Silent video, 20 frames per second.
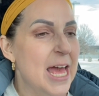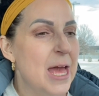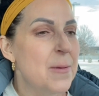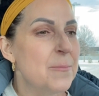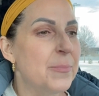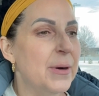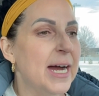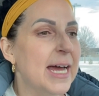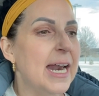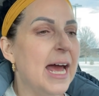
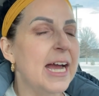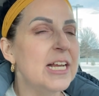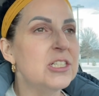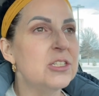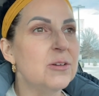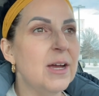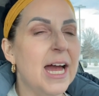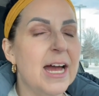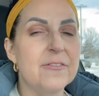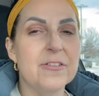But I do
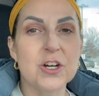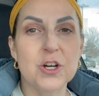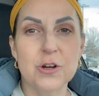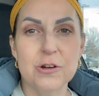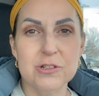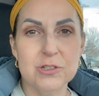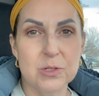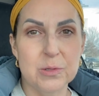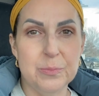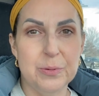have a
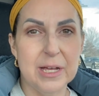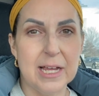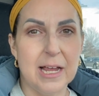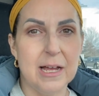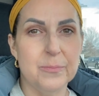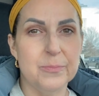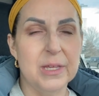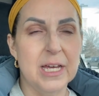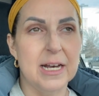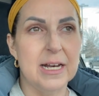grocery
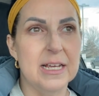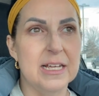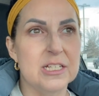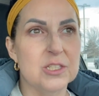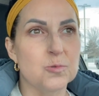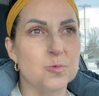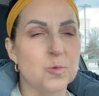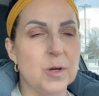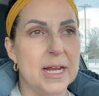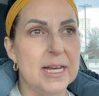pickup that is
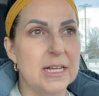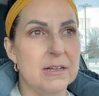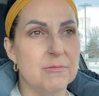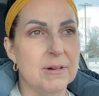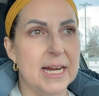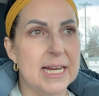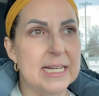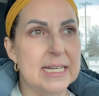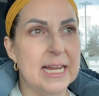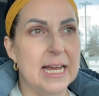ready
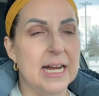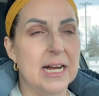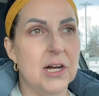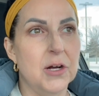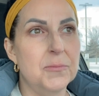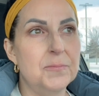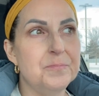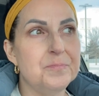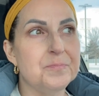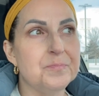right now.